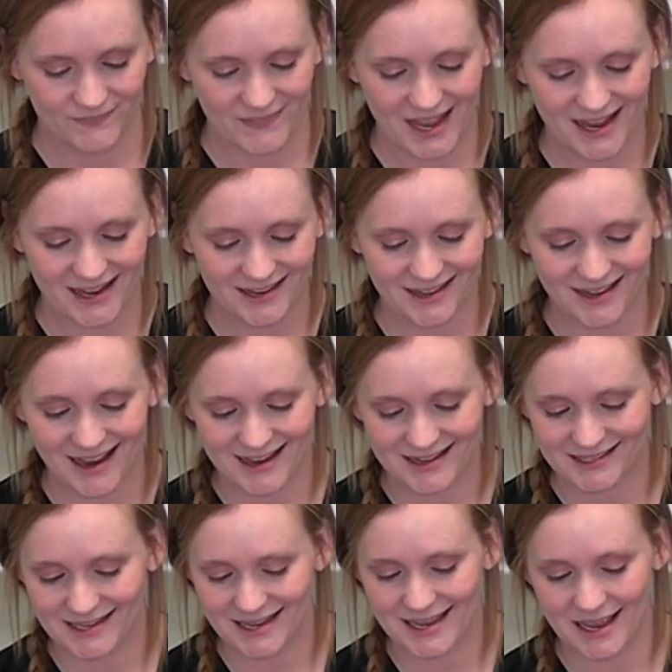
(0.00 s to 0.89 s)
And
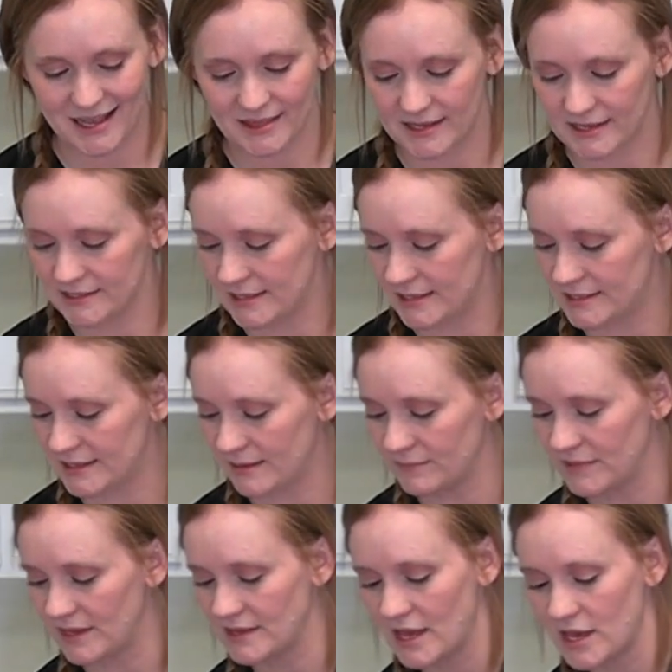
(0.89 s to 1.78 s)
guys, again, this is
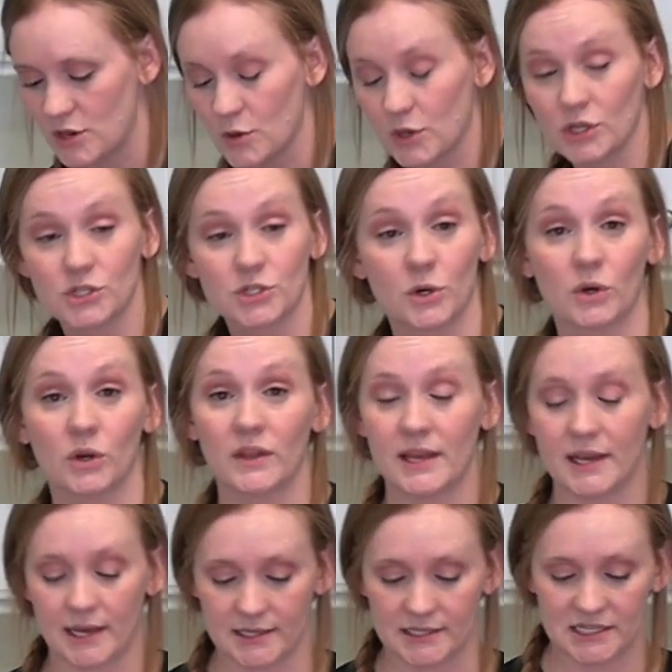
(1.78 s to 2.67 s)
something that you could
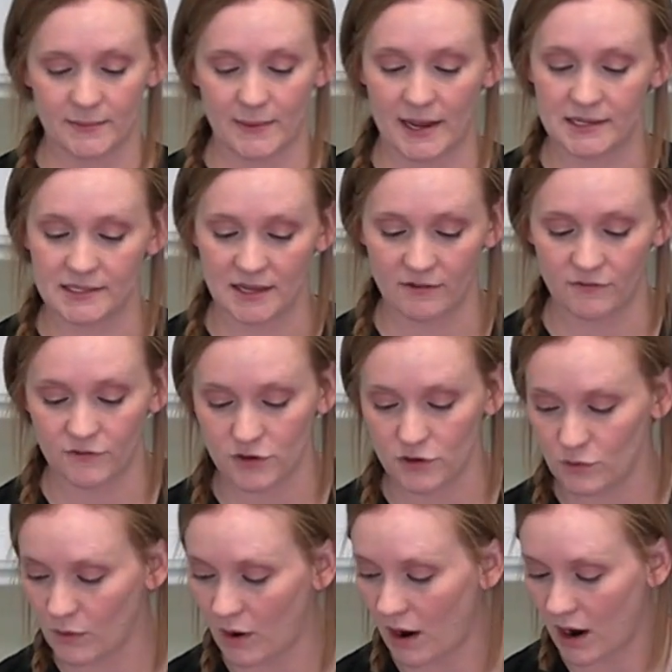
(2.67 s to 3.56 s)
totally customize. If
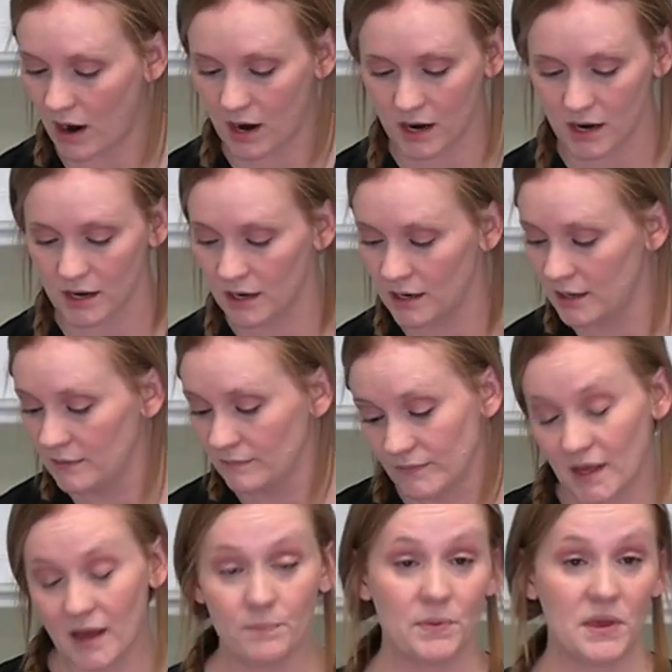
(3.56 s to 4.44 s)
you are
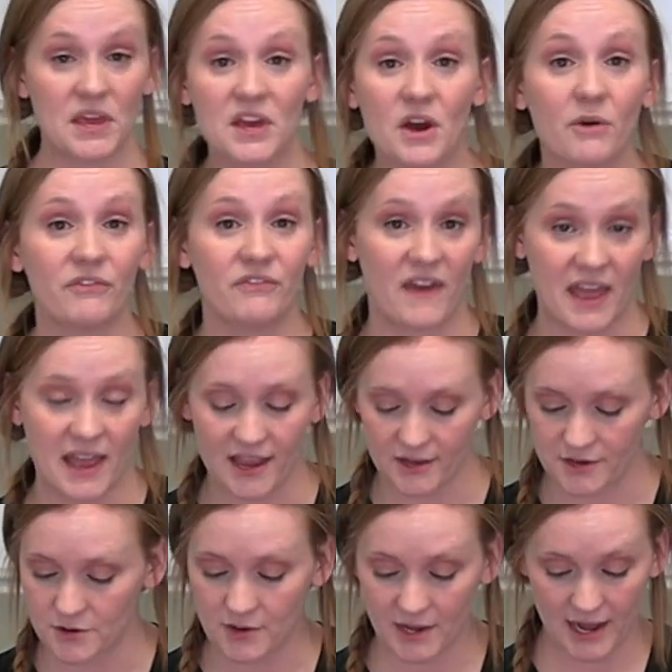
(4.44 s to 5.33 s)
a pico
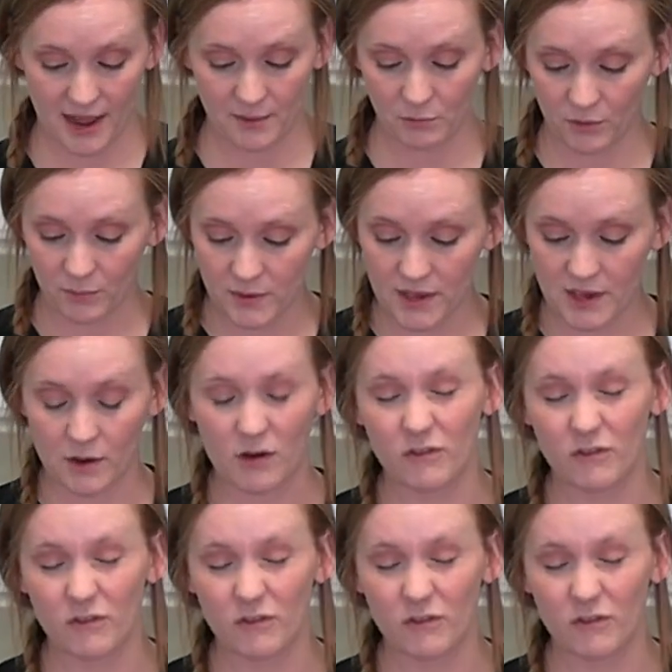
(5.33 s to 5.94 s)
fan, you can add more pico.